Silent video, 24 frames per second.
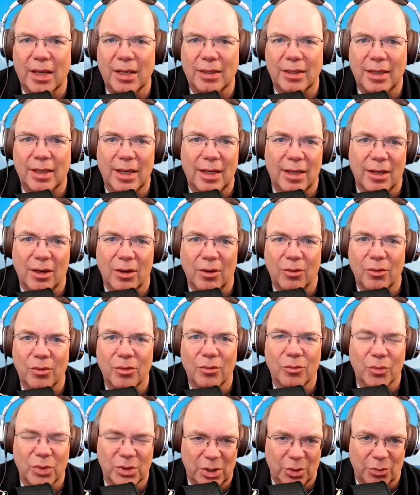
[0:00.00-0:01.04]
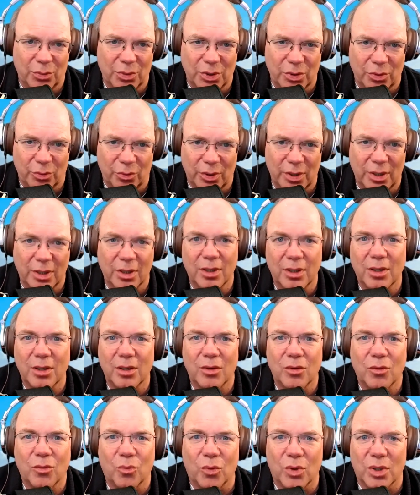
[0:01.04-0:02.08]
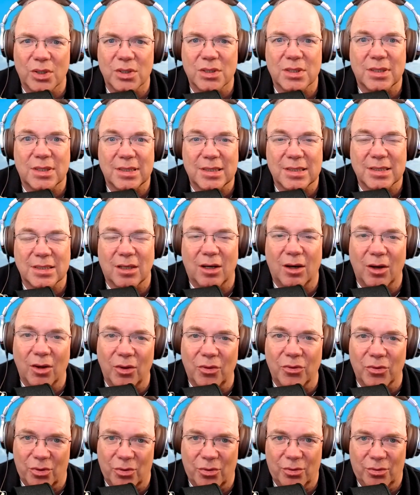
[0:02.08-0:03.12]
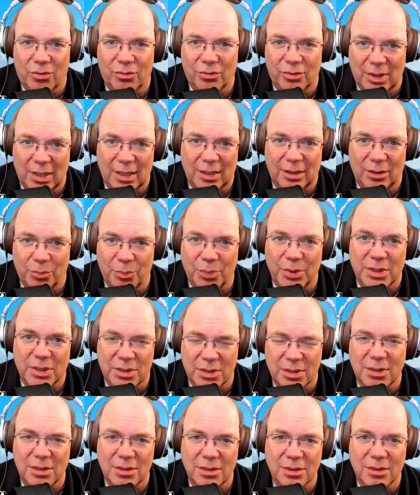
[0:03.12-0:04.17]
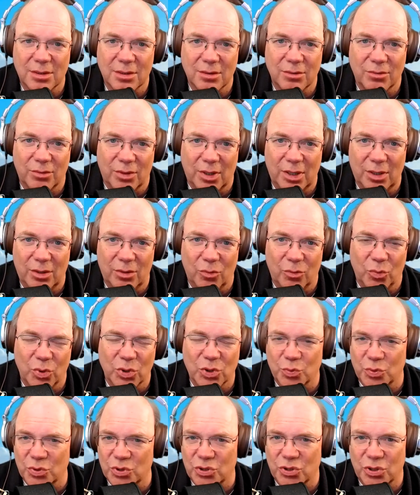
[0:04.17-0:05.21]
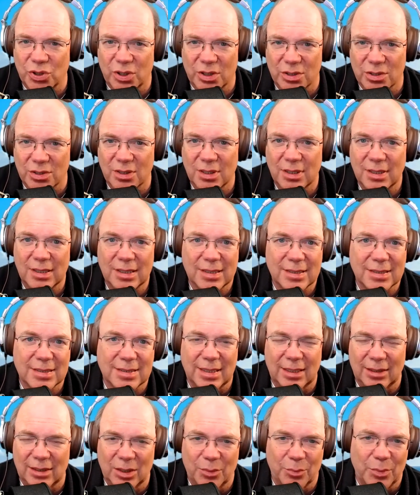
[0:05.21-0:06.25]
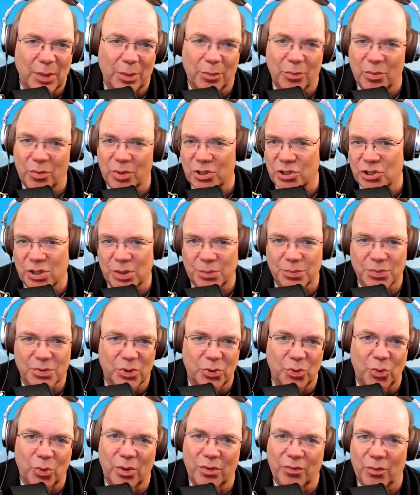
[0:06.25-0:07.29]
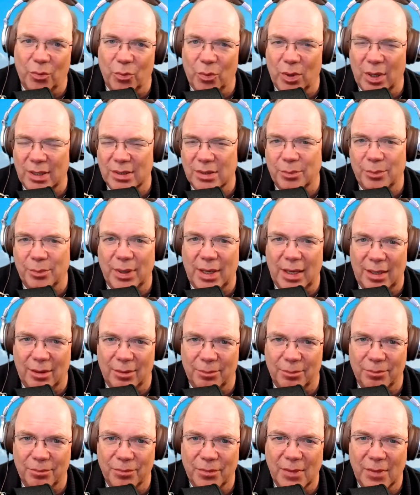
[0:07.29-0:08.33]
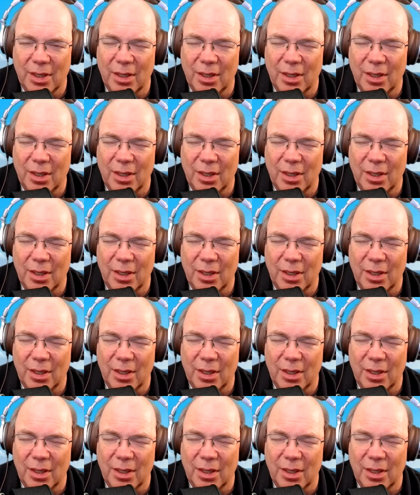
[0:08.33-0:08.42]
And now what they were doing was this other line of business, right, which was just selling memory chips to whoever wanted to buy them.